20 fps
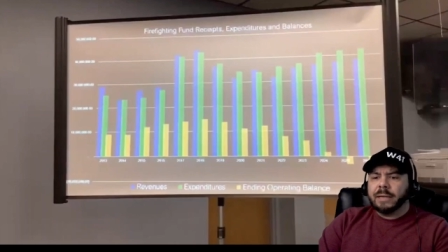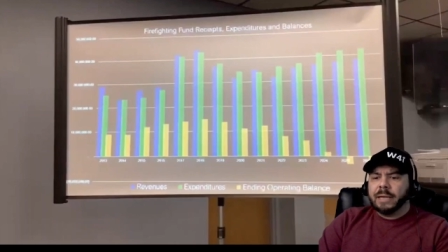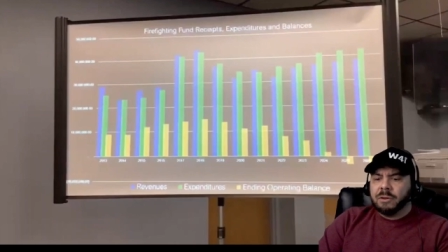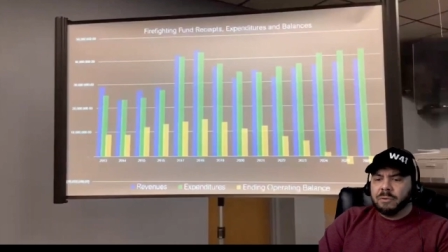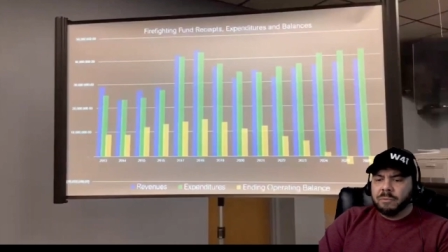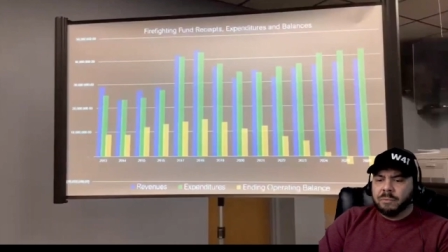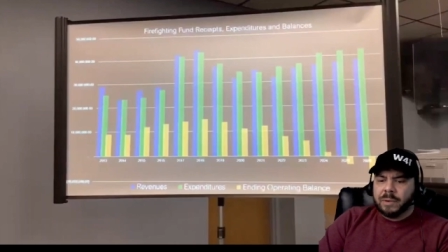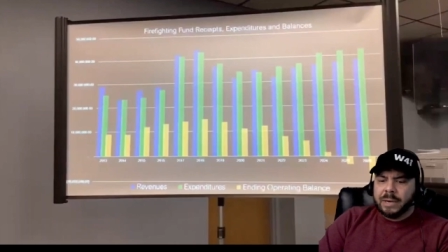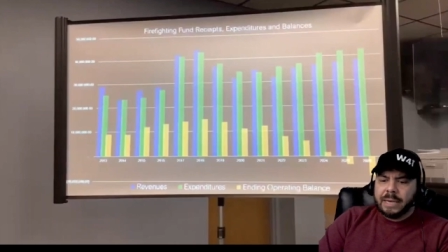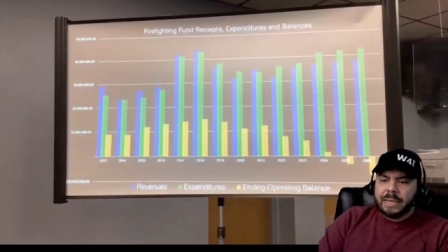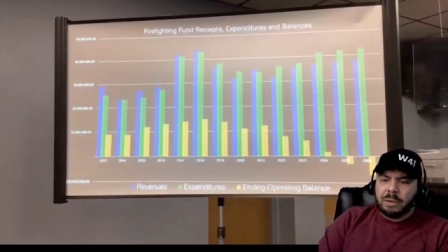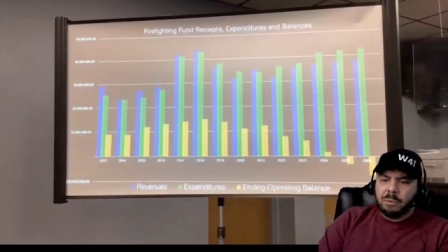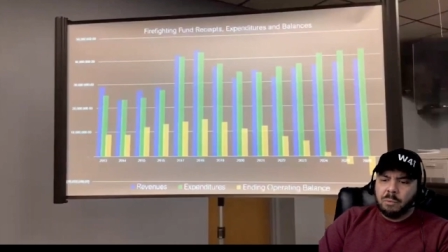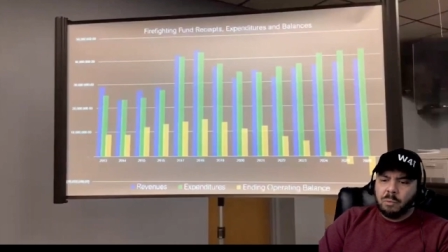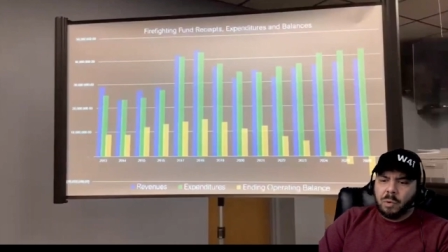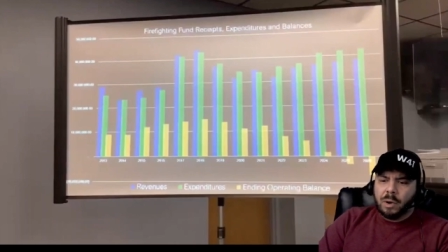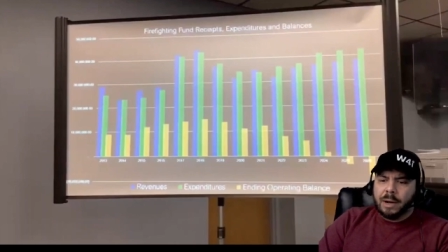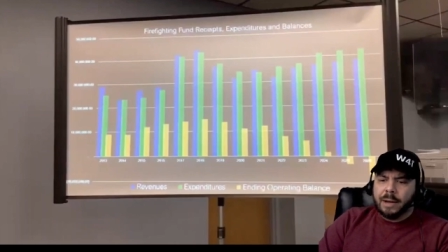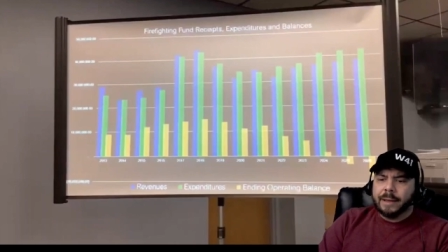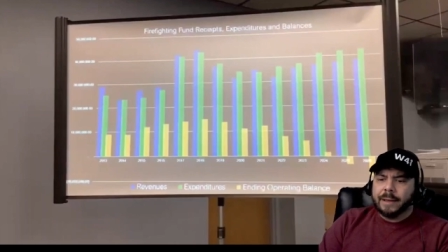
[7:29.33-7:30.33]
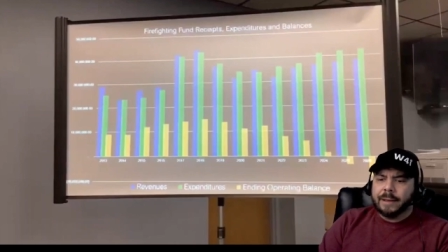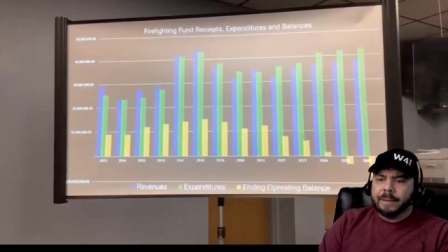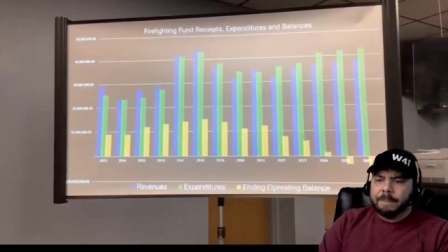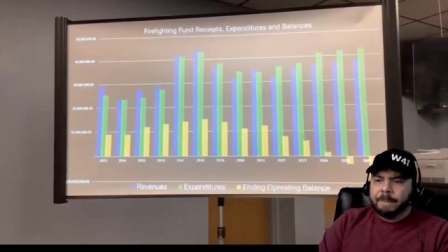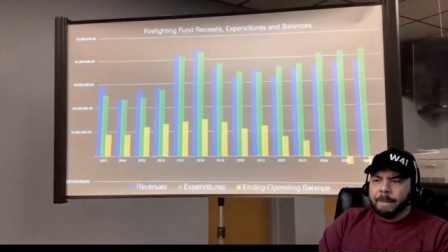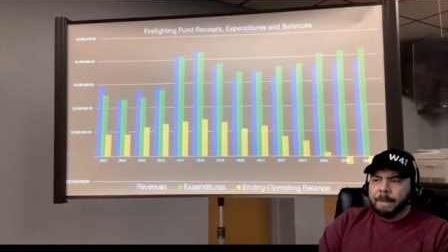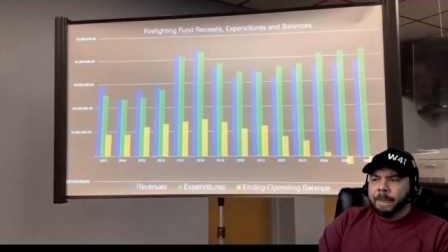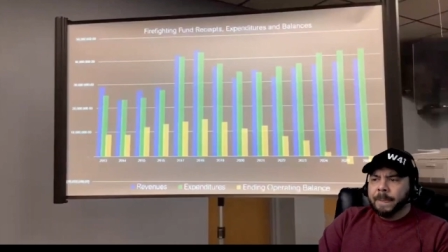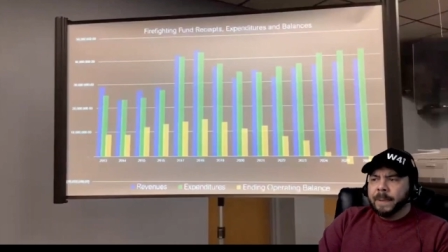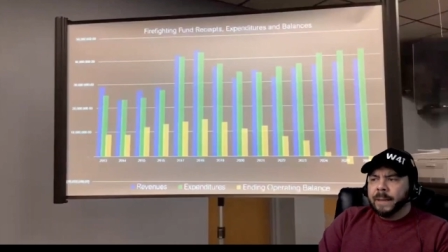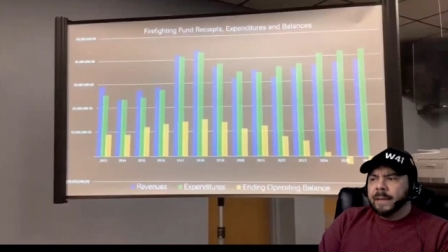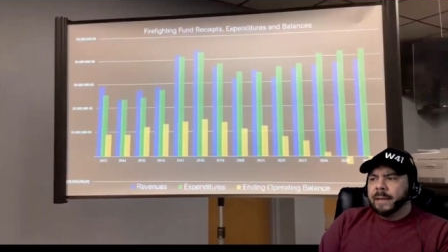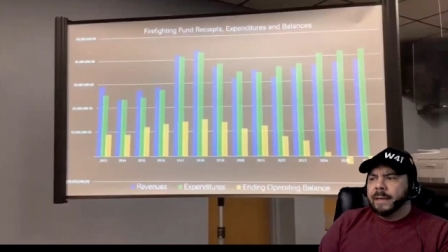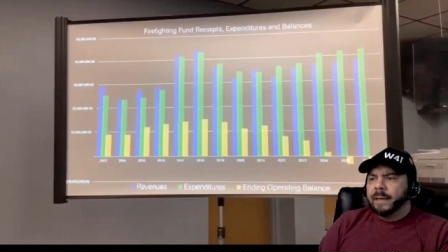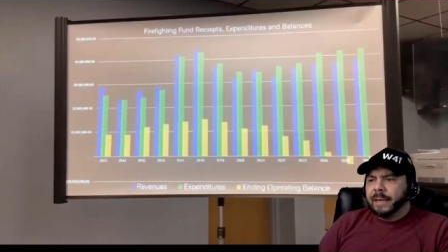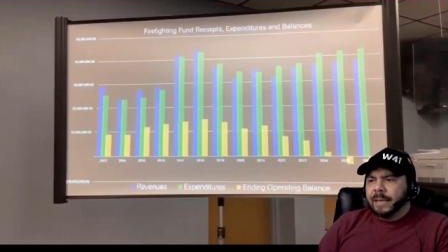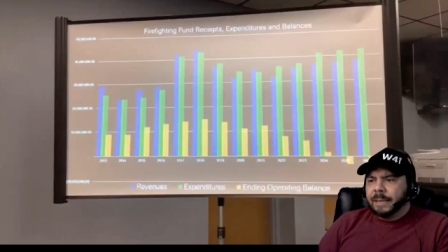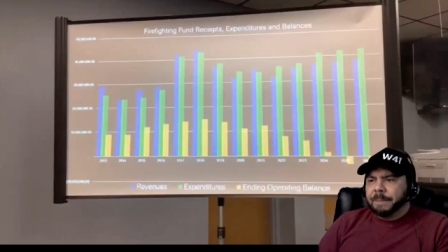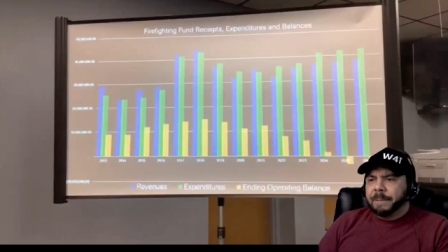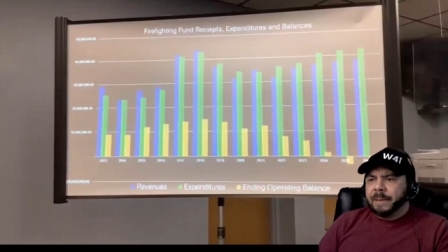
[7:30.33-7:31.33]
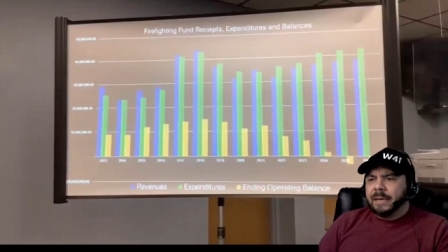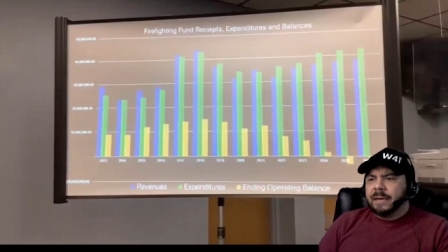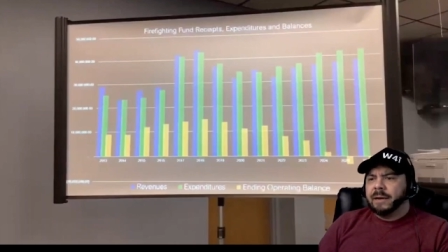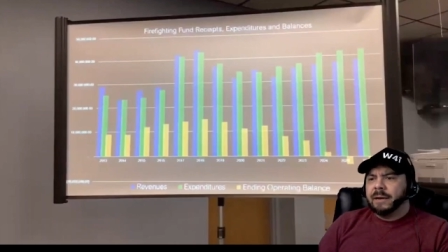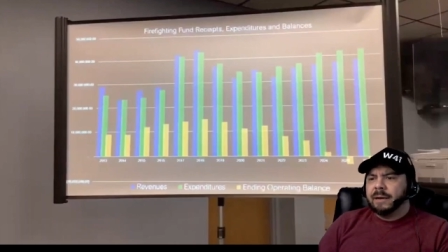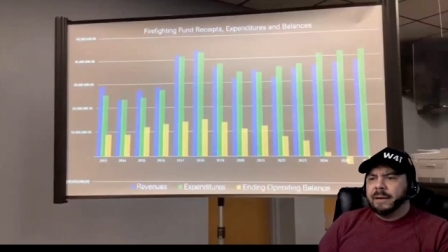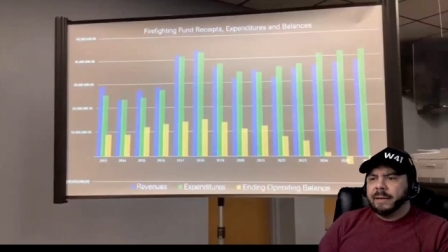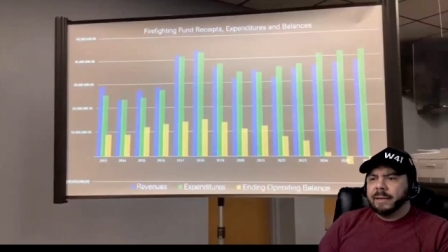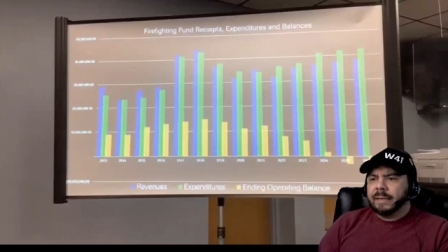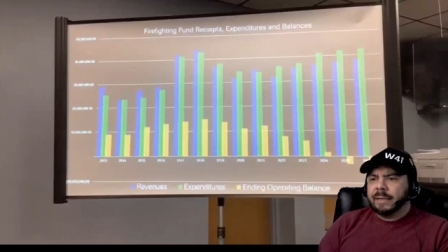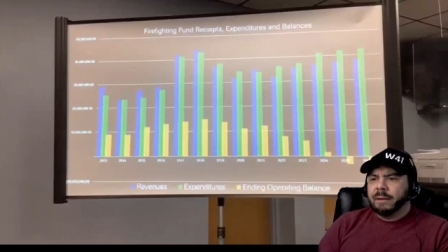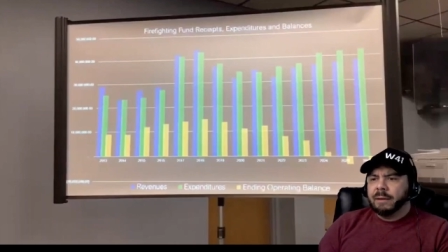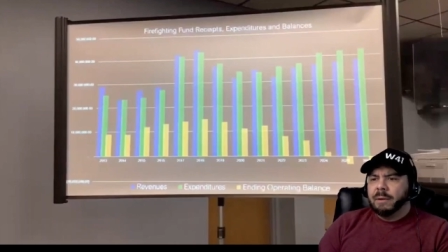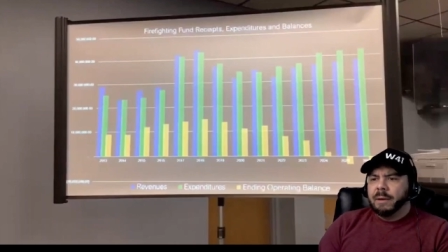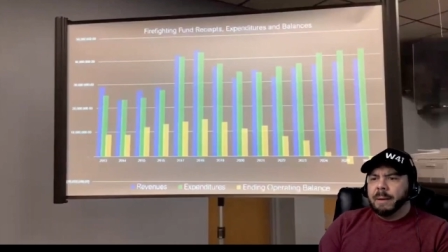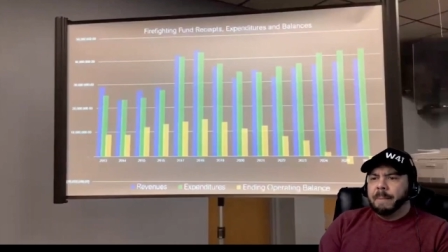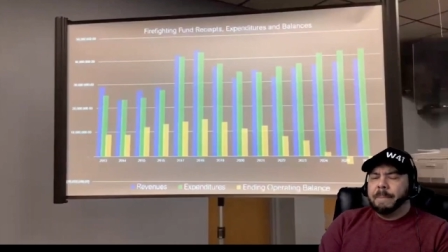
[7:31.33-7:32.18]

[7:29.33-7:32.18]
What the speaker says: And the reason why is because